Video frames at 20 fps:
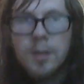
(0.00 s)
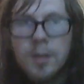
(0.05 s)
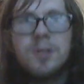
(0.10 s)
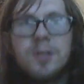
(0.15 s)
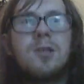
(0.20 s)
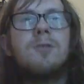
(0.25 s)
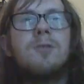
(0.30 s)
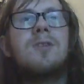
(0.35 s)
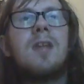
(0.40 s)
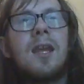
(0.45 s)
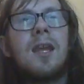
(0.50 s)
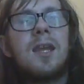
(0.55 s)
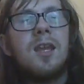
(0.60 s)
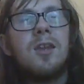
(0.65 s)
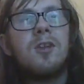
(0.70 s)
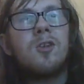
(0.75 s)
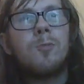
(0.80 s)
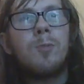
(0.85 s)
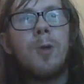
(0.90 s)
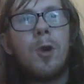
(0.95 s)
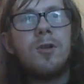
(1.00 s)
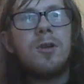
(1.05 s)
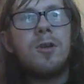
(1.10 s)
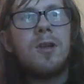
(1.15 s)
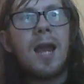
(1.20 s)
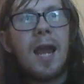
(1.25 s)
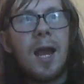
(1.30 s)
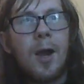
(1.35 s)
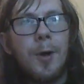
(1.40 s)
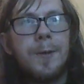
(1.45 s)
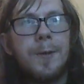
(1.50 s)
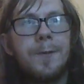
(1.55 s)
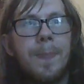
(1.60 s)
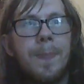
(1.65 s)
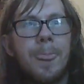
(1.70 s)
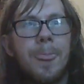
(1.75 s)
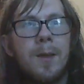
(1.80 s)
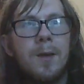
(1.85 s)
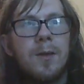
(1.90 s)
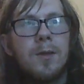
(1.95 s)
So decking your opponent out,
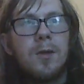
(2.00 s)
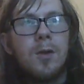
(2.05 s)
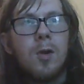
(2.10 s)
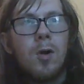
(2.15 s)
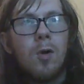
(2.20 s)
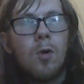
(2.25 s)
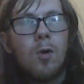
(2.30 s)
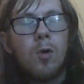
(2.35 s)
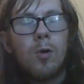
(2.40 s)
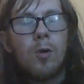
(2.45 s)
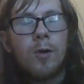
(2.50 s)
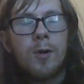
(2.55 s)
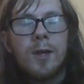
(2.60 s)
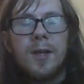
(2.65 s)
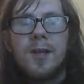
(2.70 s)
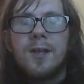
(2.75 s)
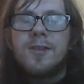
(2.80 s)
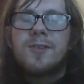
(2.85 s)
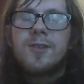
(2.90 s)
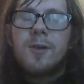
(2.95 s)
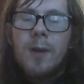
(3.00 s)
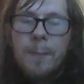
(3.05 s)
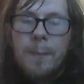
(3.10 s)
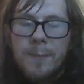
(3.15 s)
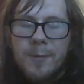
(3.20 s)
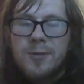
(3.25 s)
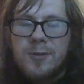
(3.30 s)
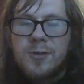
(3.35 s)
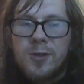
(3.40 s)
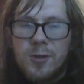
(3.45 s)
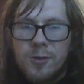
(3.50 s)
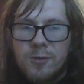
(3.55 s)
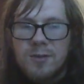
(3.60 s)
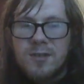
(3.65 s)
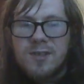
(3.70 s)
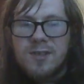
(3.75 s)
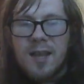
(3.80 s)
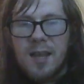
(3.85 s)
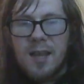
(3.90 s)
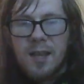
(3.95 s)
so security
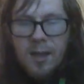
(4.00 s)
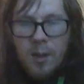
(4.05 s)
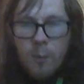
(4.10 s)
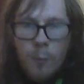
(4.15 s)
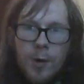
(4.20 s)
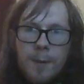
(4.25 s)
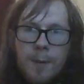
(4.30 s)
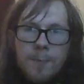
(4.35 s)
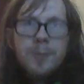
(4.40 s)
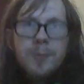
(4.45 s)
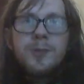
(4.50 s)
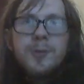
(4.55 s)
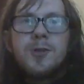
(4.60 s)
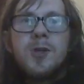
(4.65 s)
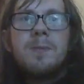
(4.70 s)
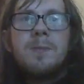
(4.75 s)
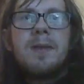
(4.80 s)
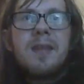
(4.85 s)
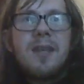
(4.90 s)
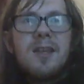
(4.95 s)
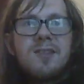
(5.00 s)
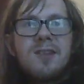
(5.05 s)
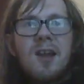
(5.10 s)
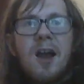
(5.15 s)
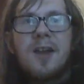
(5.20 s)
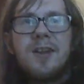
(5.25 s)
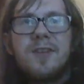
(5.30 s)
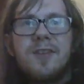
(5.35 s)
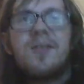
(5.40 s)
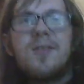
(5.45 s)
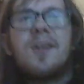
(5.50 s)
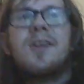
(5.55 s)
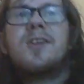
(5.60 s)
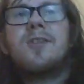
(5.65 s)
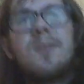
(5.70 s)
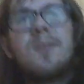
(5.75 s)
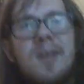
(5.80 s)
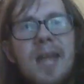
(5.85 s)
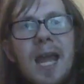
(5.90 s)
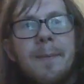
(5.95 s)
stack, what I'm presuming, is kind of like
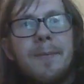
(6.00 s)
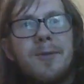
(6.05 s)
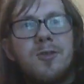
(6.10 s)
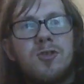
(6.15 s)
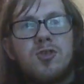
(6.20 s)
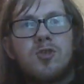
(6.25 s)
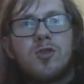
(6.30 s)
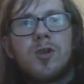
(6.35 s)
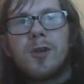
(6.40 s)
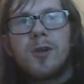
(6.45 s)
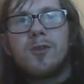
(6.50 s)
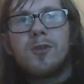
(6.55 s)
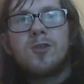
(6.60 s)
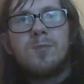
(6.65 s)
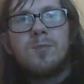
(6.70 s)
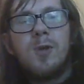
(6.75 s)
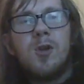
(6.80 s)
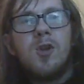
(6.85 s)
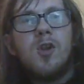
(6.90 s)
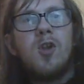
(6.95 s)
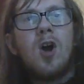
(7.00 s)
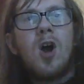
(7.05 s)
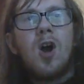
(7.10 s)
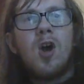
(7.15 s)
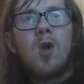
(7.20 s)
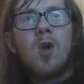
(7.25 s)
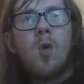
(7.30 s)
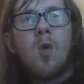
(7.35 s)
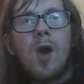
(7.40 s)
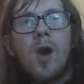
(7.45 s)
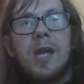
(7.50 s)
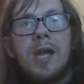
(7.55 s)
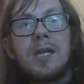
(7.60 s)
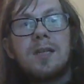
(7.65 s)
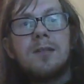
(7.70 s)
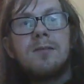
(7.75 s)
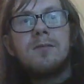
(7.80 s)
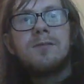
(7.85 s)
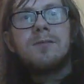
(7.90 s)
your damage triggers, but not quite.